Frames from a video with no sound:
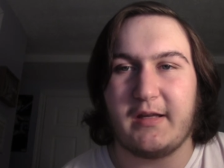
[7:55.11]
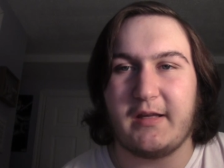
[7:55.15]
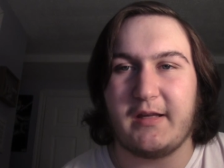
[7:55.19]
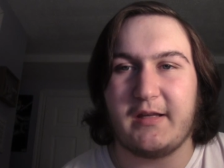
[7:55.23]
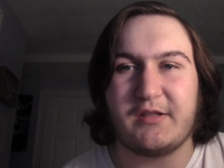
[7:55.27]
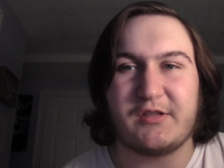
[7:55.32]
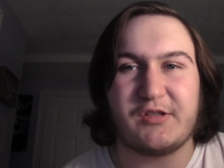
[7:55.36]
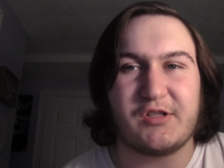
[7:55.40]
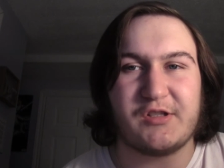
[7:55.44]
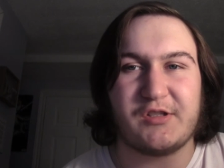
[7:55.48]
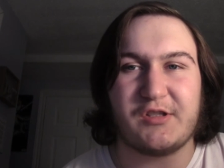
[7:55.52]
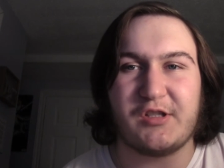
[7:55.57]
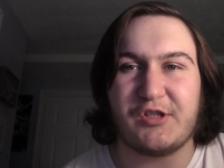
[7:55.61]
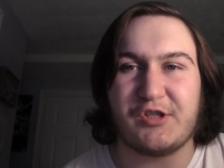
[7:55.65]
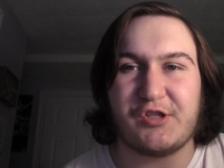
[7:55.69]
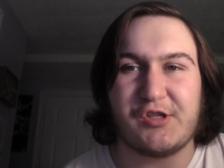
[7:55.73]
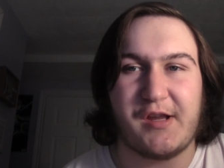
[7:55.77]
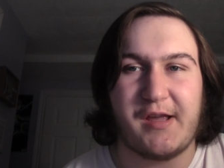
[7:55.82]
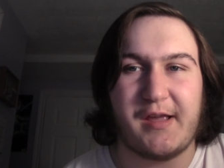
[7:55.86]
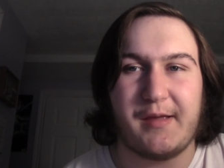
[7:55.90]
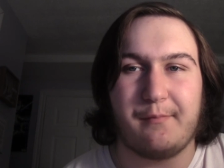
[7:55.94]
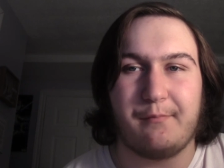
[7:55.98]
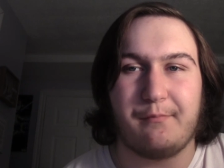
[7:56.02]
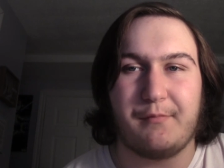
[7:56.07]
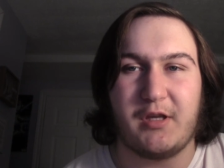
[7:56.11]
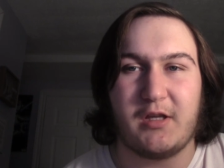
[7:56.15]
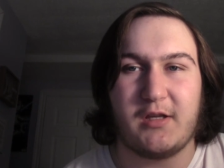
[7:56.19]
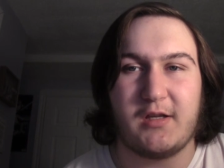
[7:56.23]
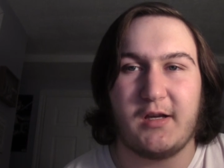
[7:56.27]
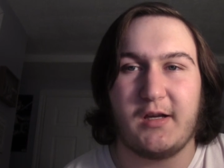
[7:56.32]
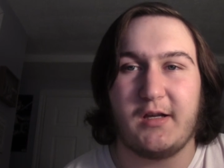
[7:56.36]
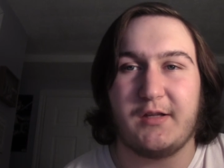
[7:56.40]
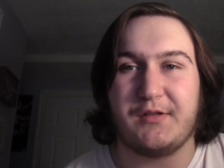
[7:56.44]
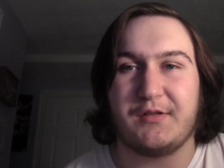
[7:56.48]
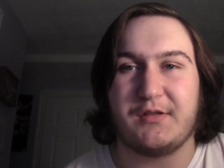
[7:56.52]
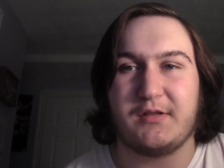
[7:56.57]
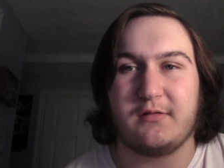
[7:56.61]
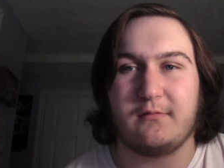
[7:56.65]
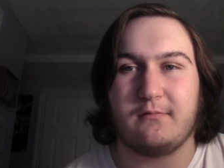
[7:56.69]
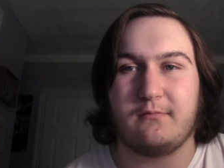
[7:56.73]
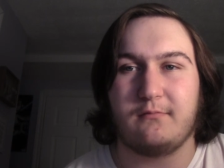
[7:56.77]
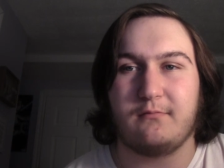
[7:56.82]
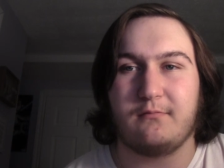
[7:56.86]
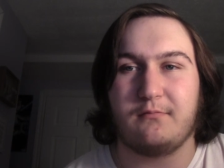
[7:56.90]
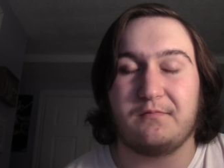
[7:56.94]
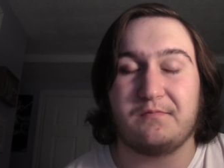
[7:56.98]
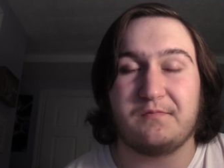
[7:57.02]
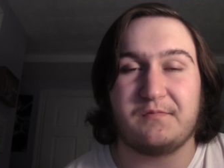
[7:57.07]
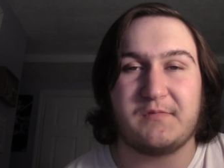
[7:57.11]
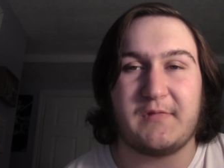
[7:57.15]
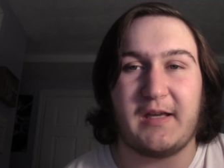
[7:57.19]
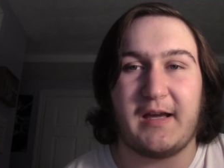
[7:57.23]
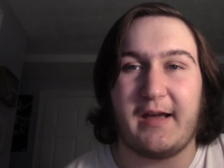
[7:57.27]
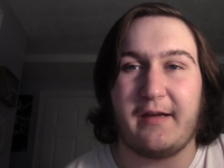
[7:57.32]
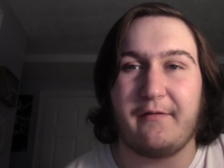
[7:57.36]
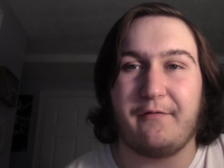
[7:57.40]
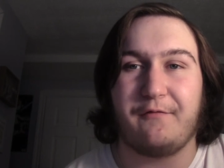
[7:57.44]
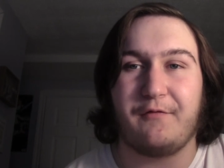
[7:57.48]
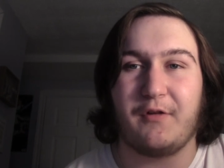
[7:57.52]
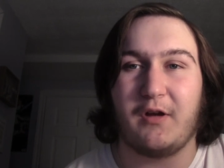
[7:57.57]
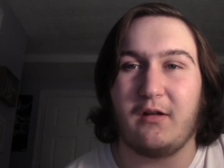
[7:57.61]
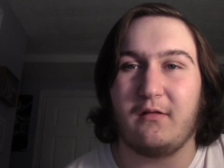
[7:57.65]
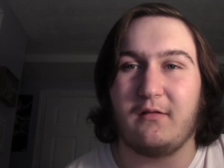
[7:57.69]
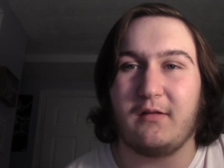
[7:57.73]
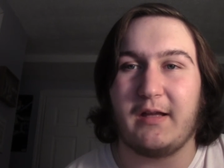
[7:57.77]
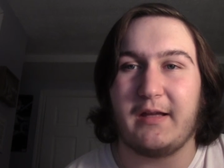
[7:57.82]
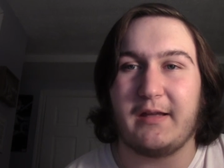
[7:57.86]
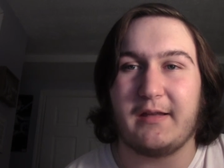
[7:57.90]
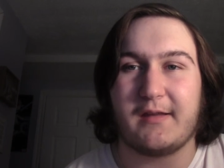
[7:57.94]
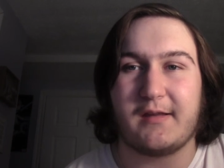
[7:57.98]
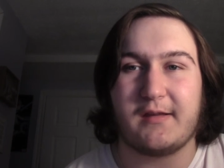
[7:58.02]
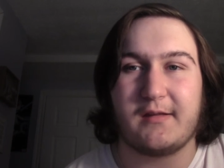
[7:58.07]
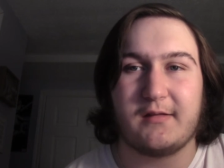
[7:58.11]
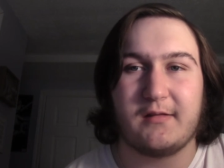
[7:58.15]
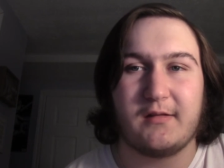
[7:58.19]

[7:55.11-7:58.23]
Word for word: it's just a shame, because I felt like